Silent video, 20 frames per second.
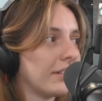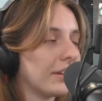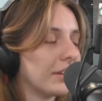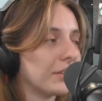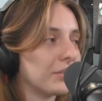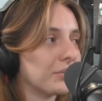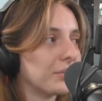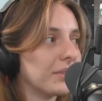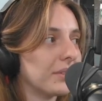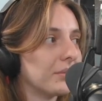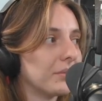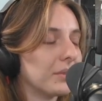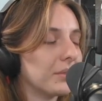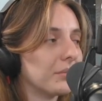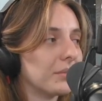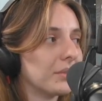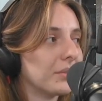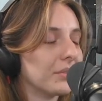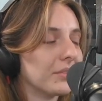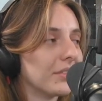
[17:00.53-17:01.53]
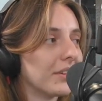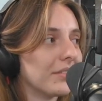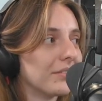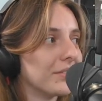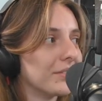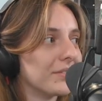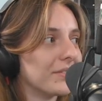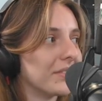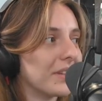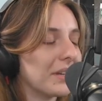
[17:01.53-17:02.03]
we don't have
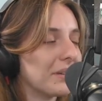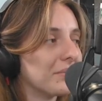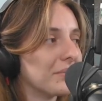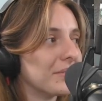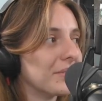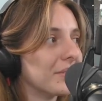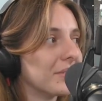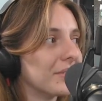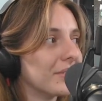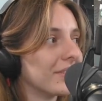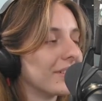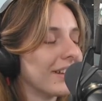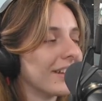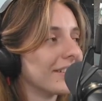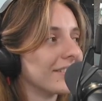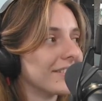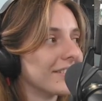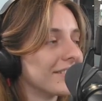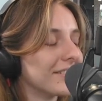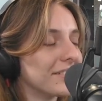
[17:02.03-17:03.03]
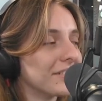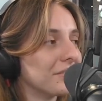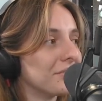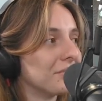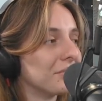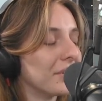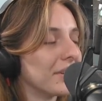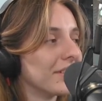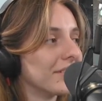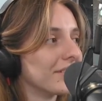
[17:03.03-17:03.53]
the same classes in
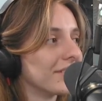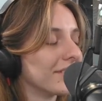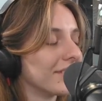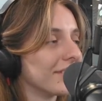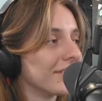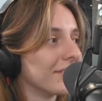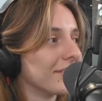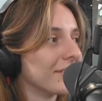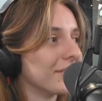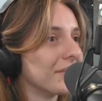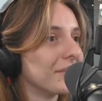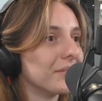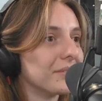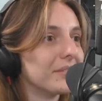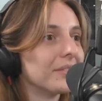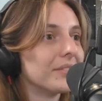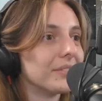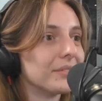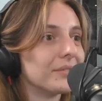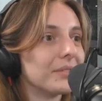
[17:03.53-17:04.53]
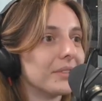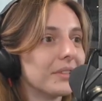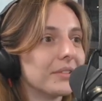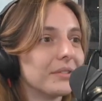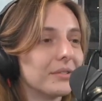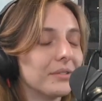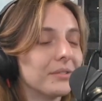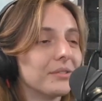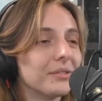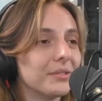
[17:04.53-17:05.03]
France, and so it's very
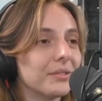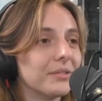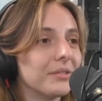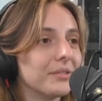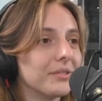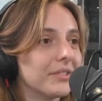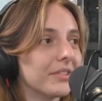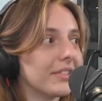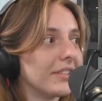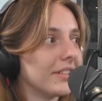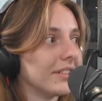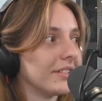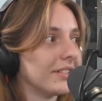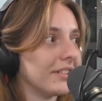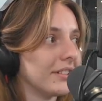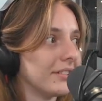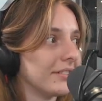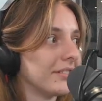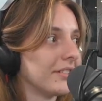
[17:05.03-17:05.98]
cool to study it here.